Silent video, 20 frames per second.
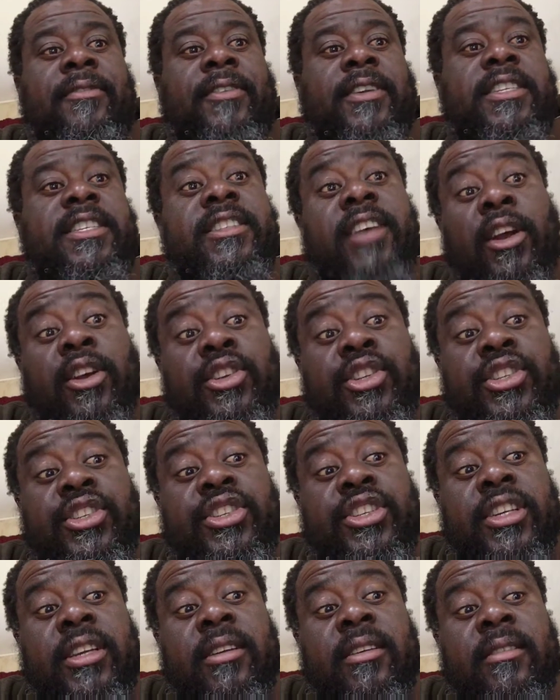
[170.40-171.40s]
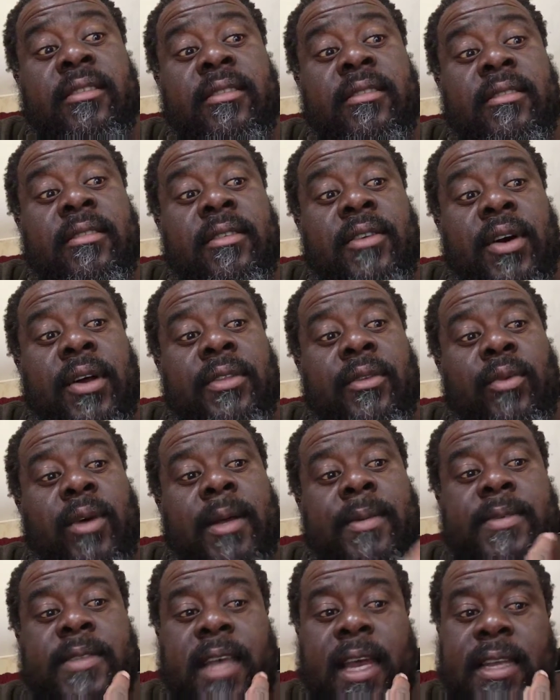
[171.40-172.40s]
free search on the
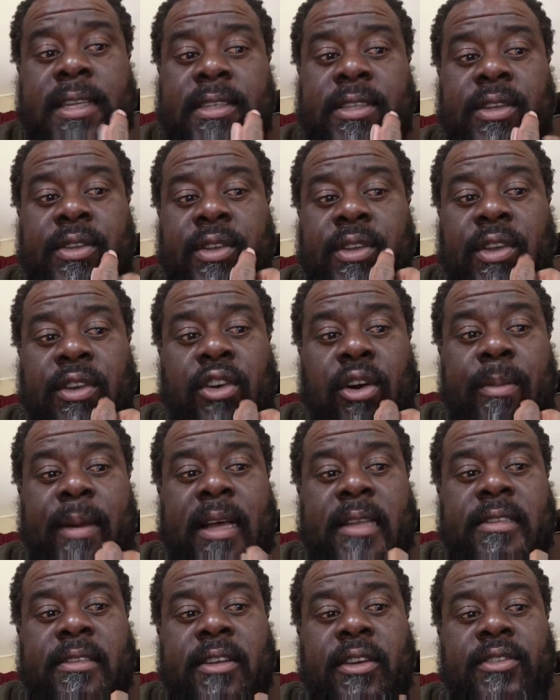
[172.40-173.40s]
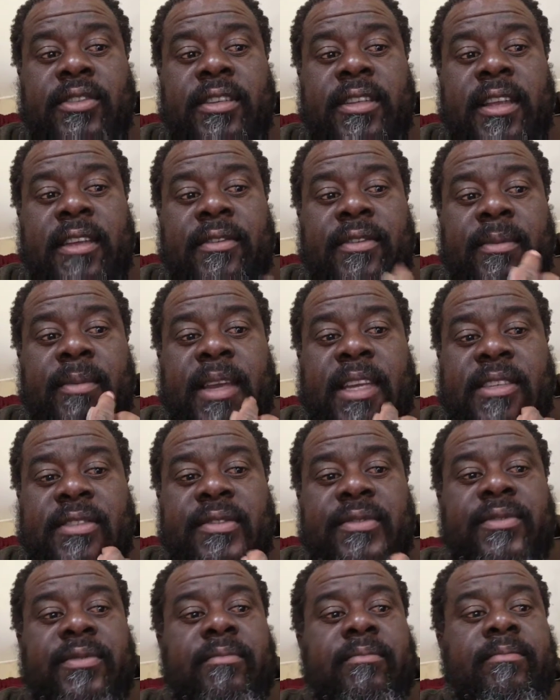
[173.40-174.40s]
website so you can go about searching
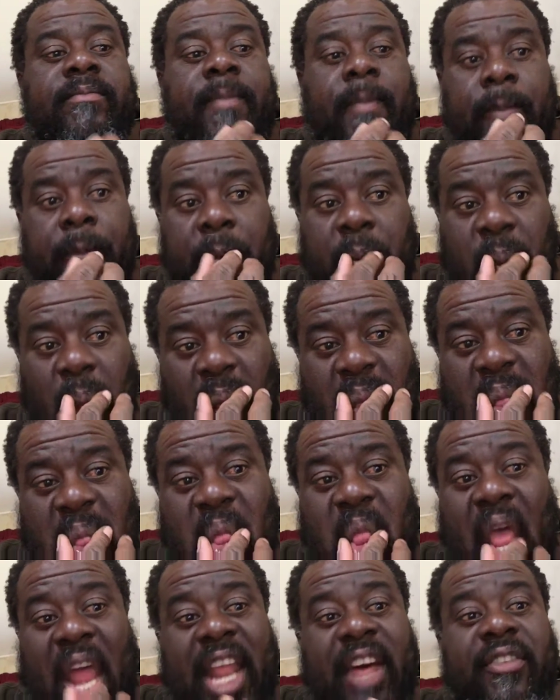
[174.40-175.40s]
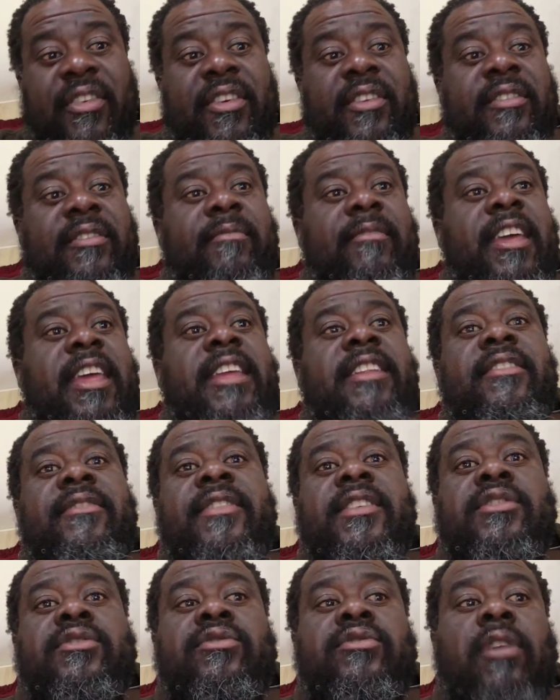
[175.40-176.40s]
information from that other
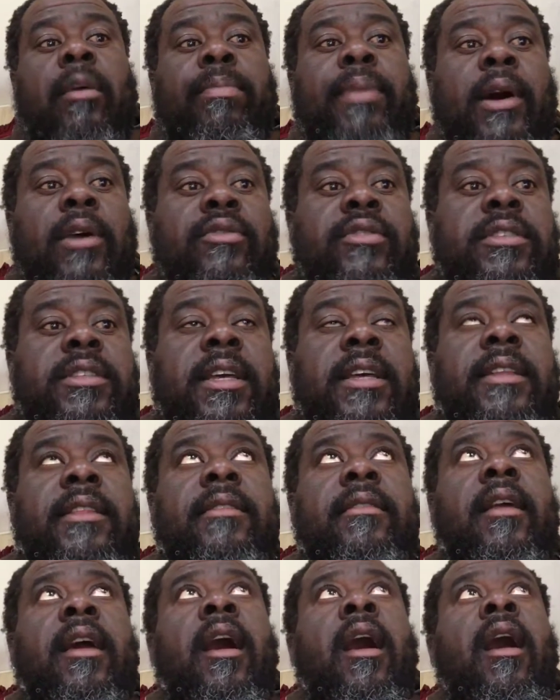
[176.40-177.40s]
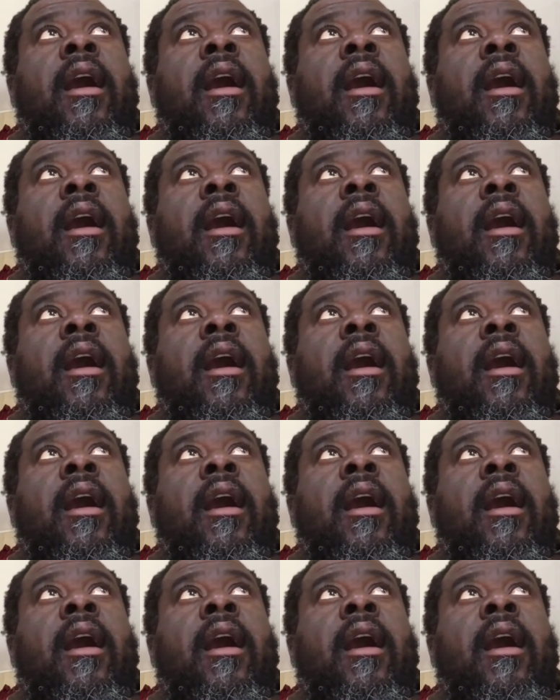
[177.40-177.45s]
individuals are posting,